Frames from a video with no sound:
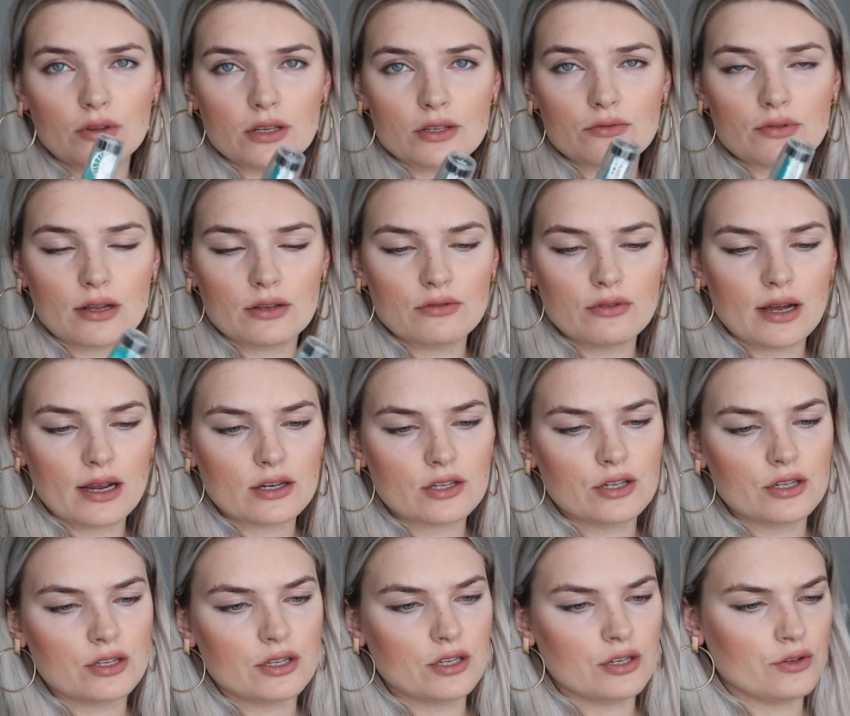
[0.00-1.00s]
this one you
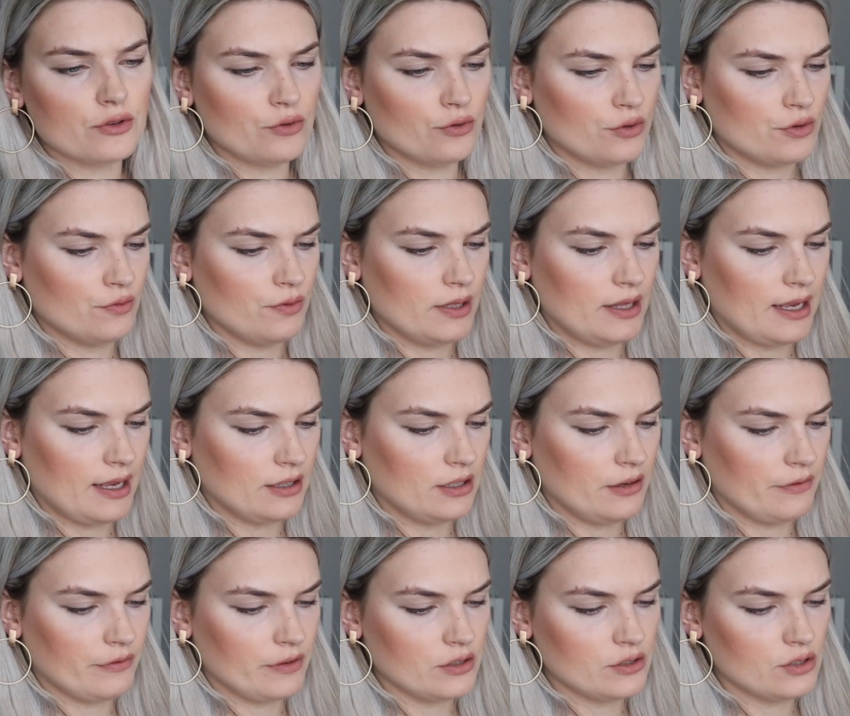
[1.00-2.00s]
actually use with a
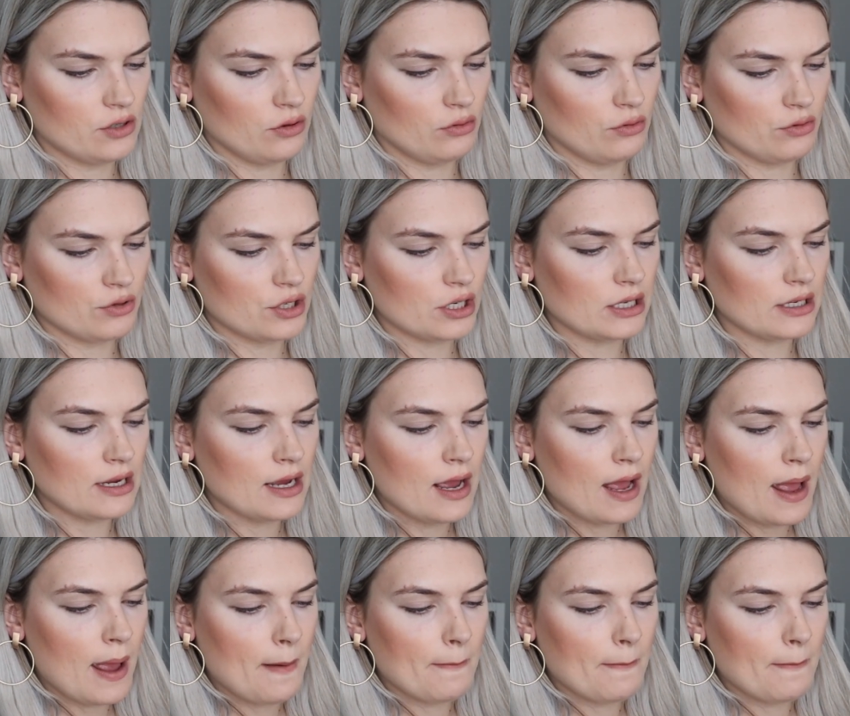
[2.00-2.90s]
different solution,